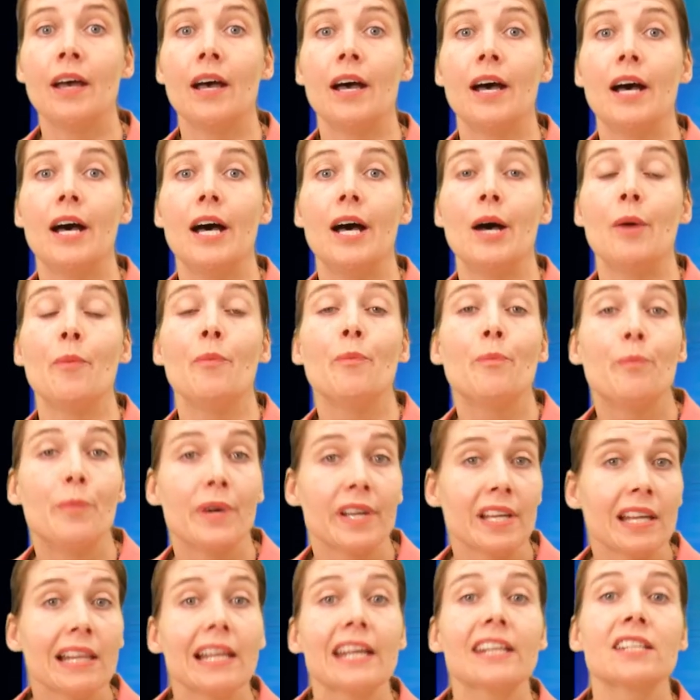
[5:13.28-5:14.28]
But
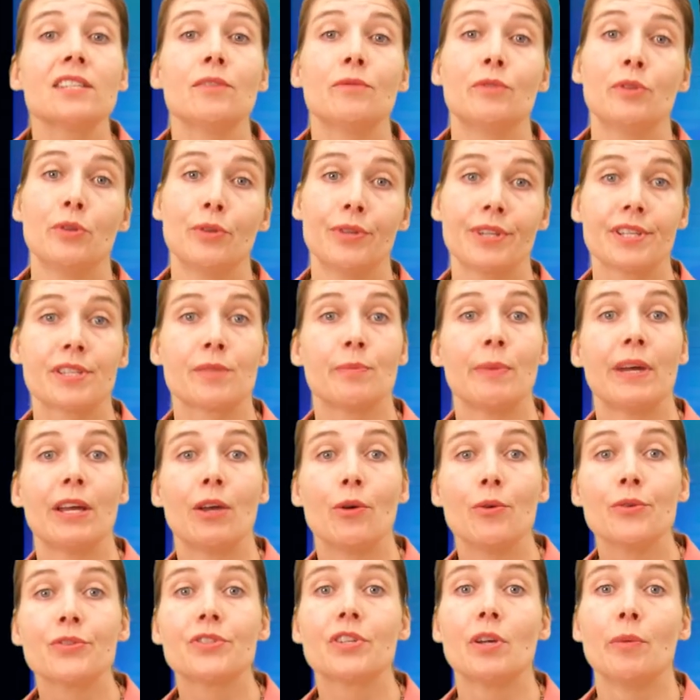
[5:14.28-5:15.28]
elective units may
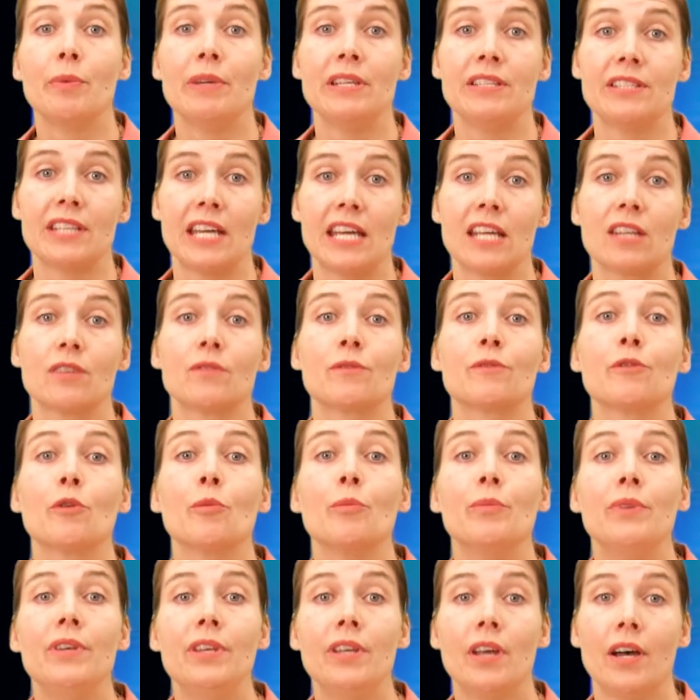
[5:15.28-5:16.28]
also be taken
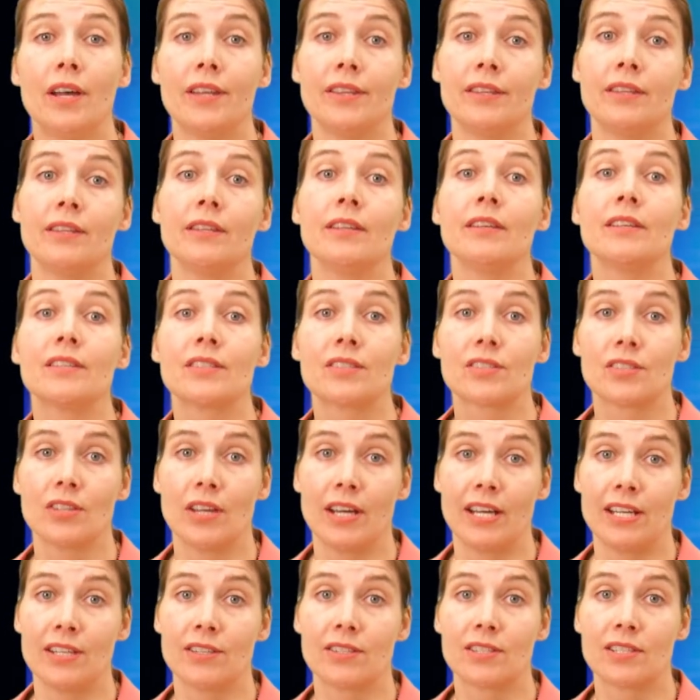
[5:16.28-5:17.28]
from
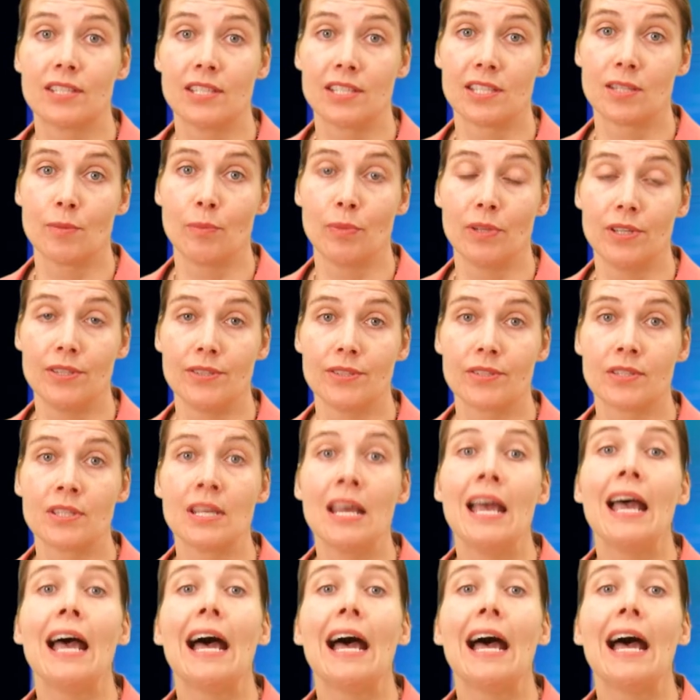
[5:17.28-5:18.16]
non-science disciplines,